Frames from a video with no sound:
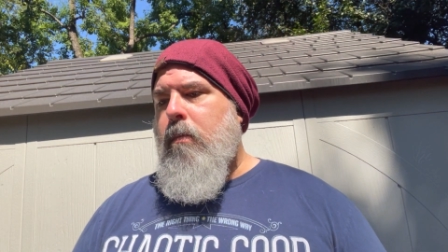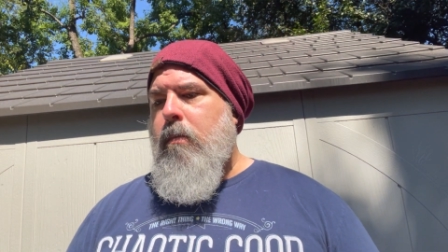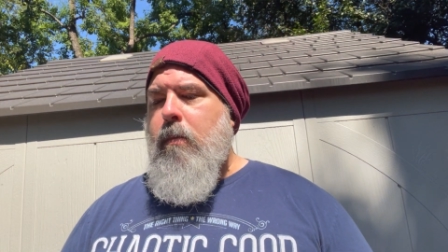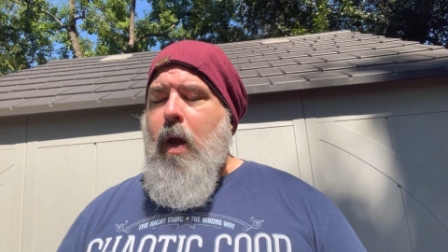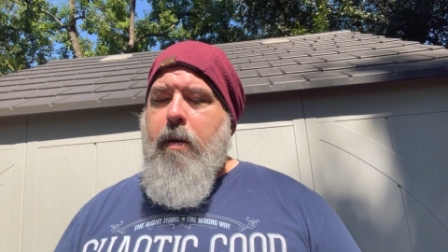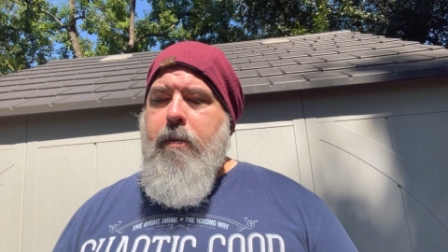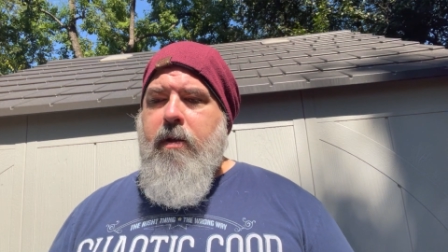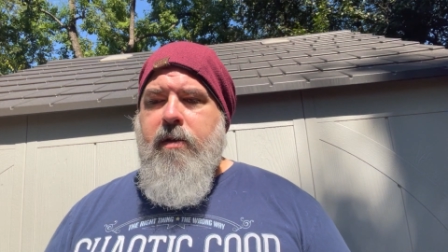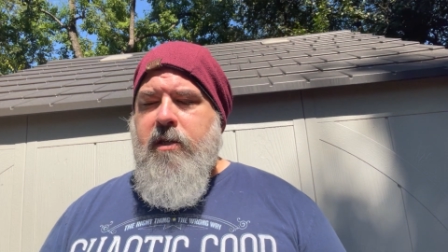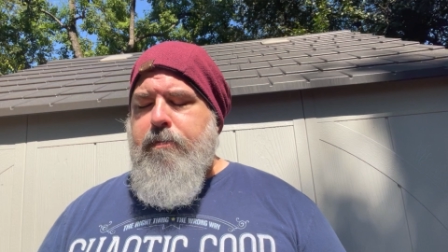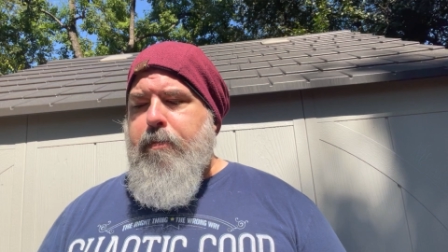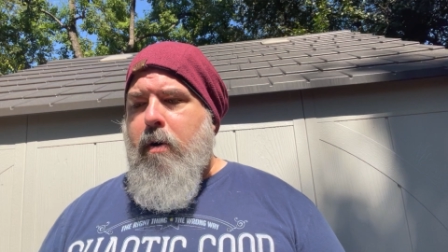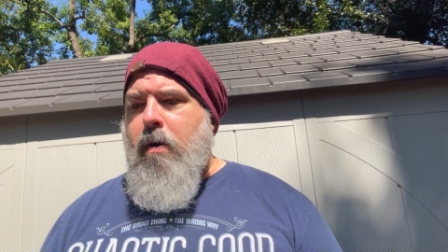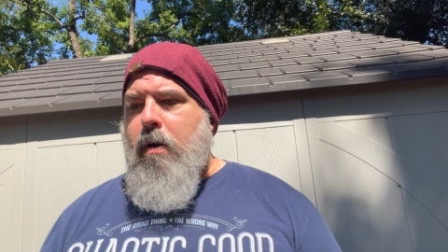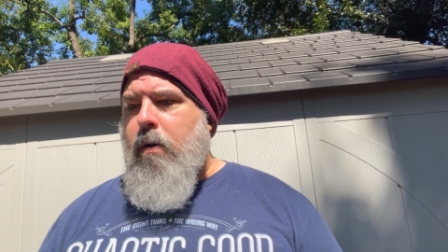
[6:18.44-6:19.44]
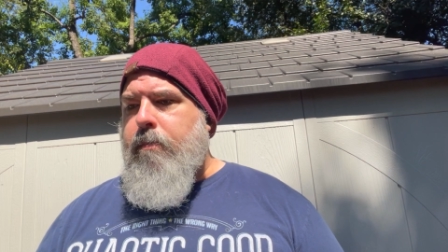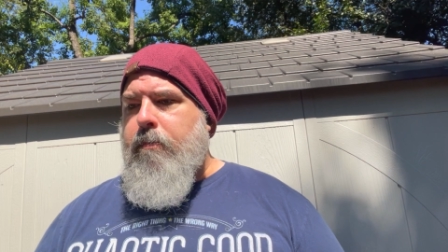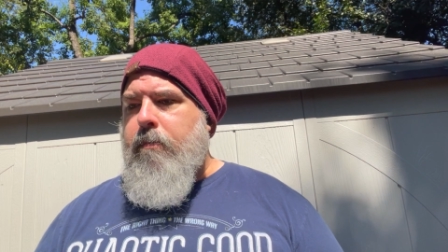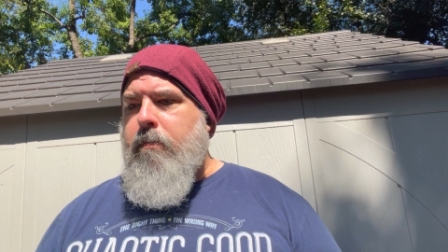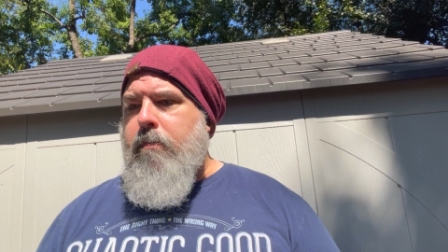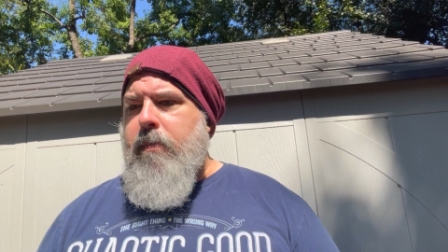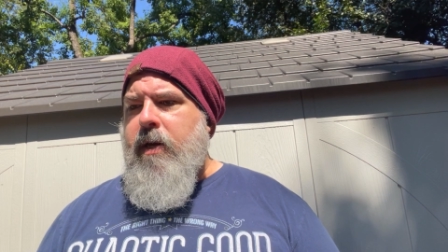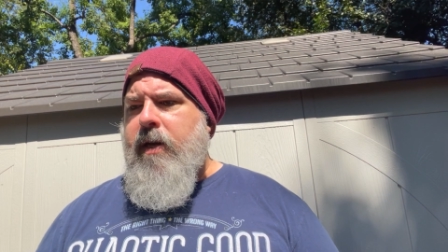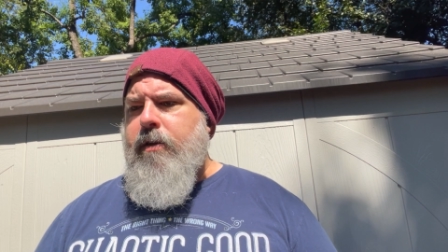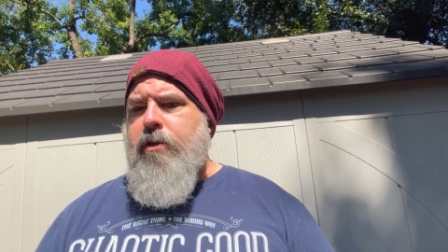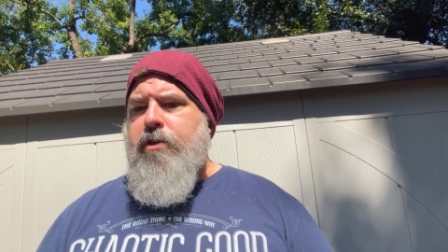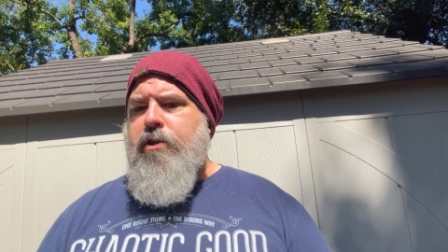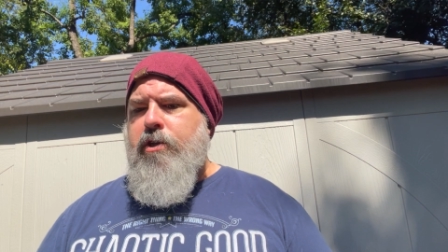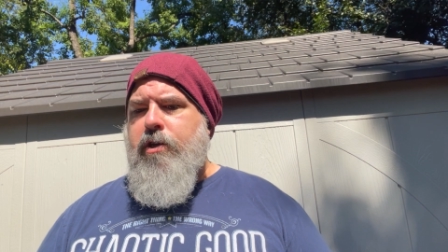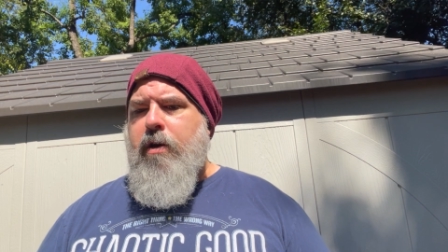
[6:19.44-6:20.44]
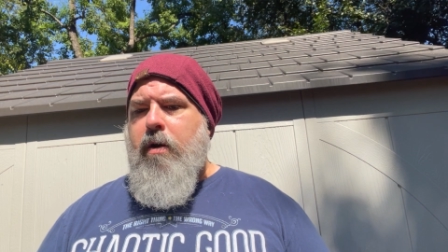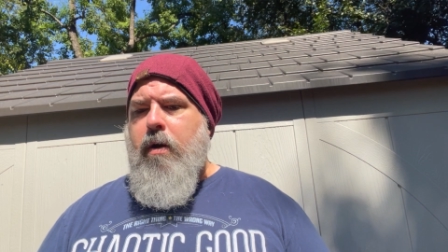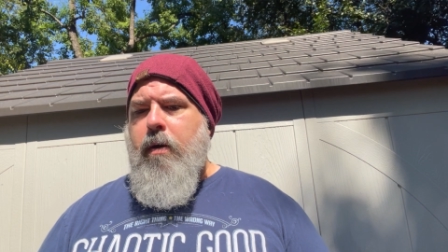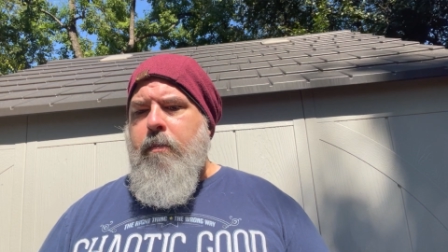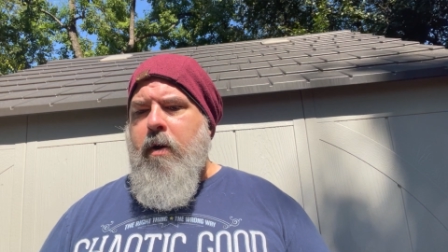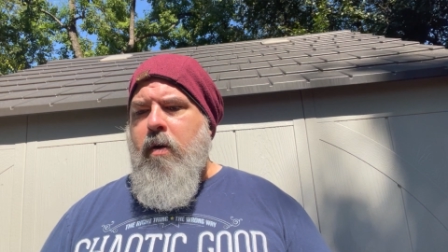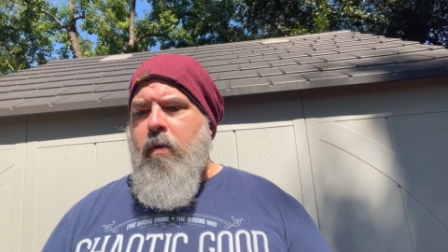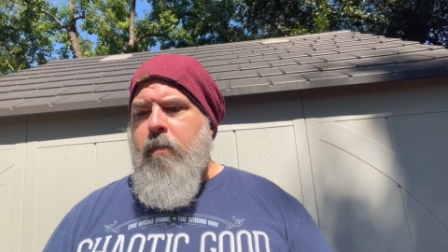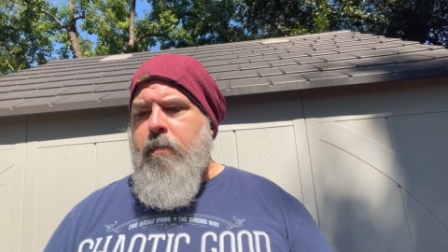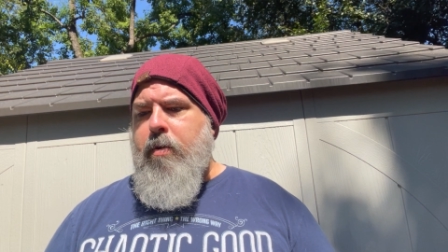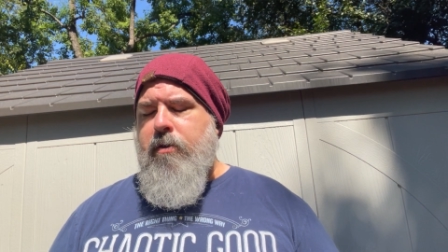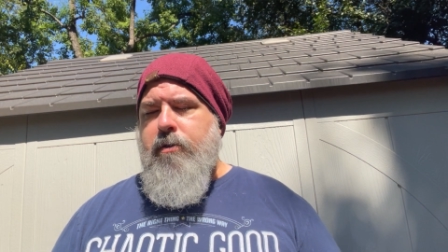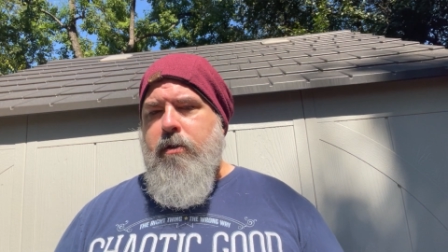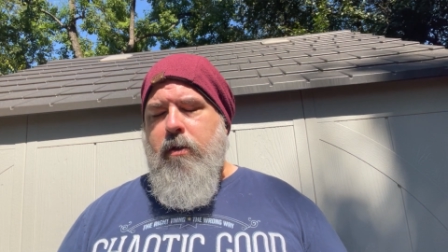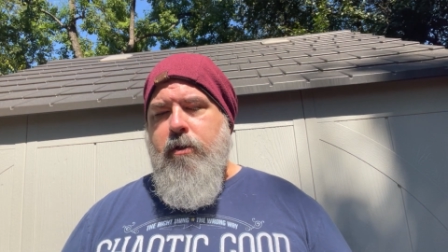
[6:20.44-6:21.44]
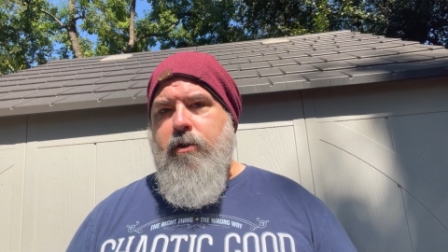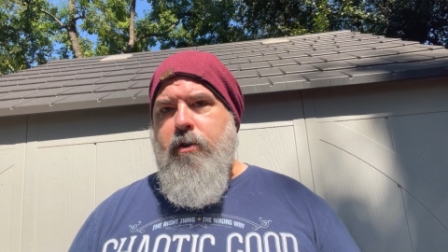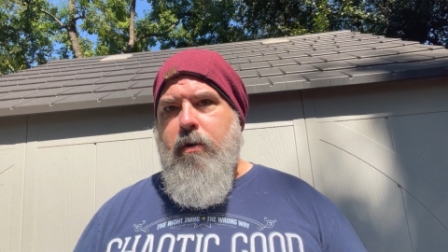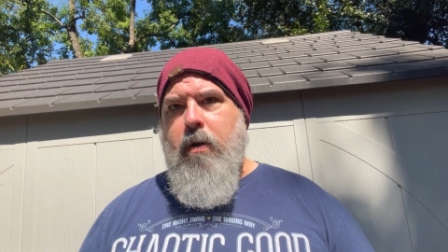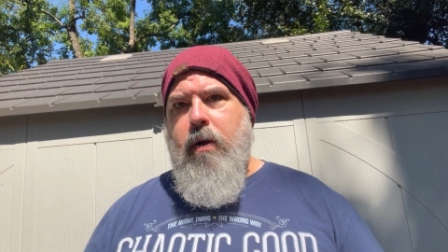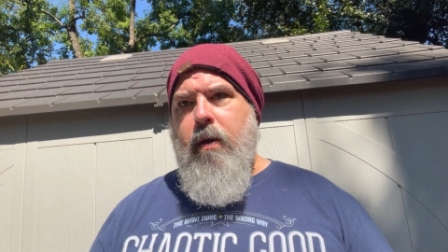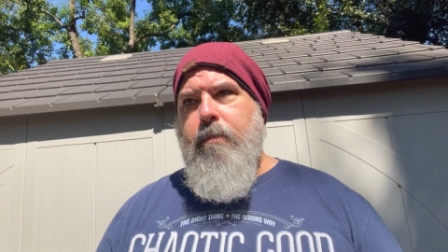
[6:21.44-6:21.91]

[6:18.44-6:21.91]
I mean, this is part me just sharing my own personal journey,